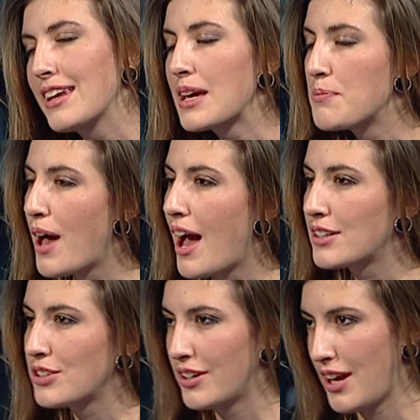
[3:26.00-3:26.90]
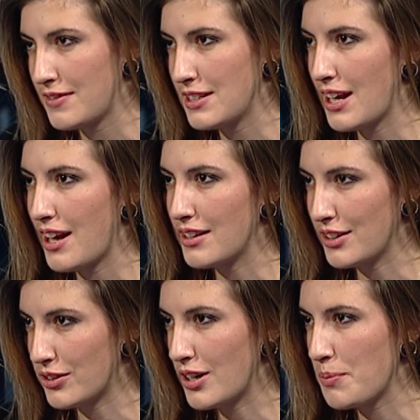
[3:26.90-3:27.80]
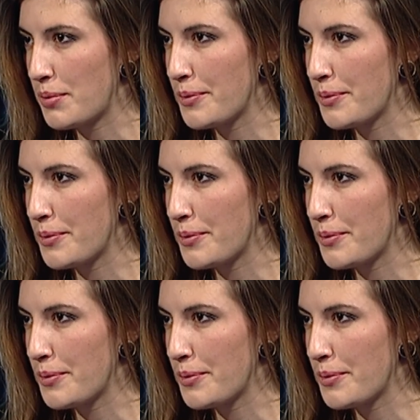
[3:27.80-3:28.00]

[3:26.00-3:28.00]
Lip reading: any impact on FDI in Europe?